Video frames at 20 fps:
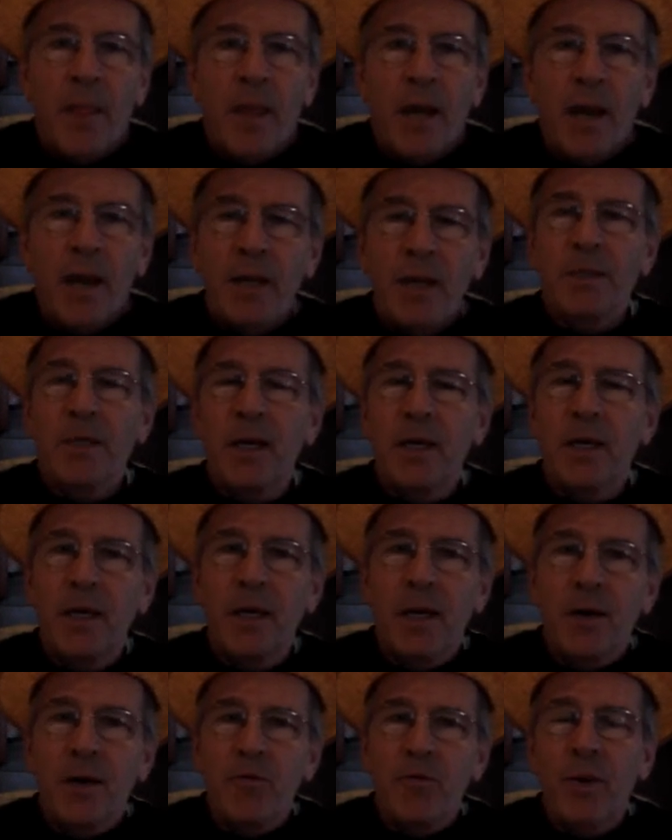And I take
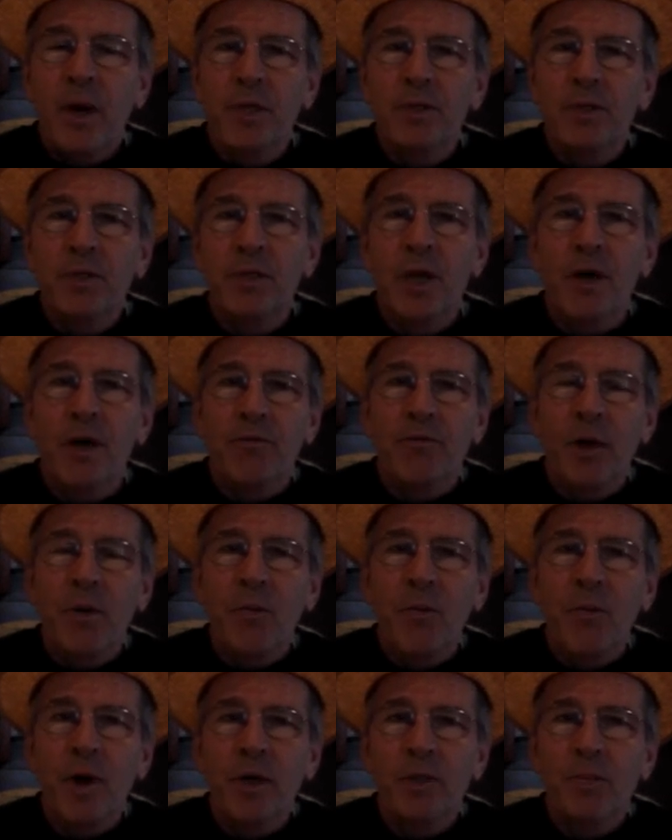care of myself. I
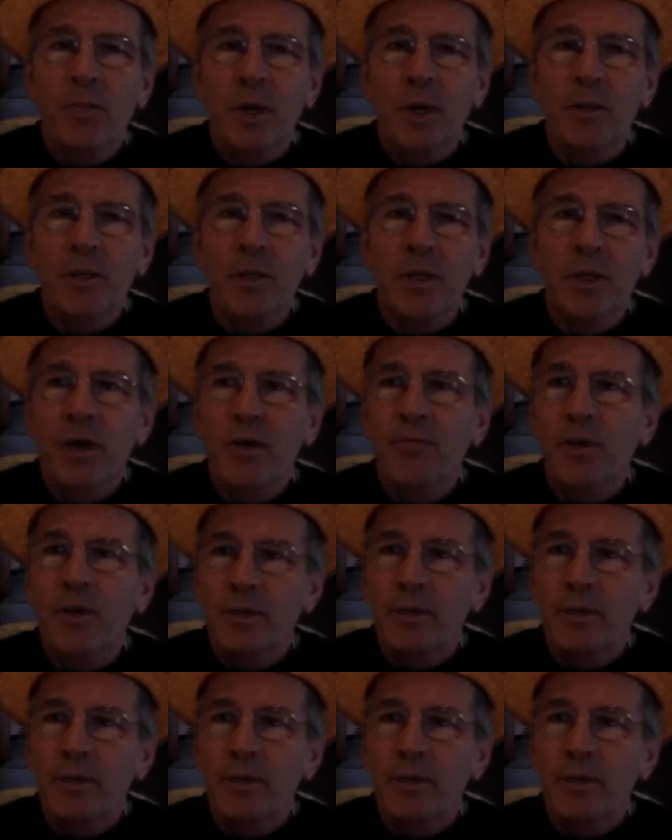watch myself.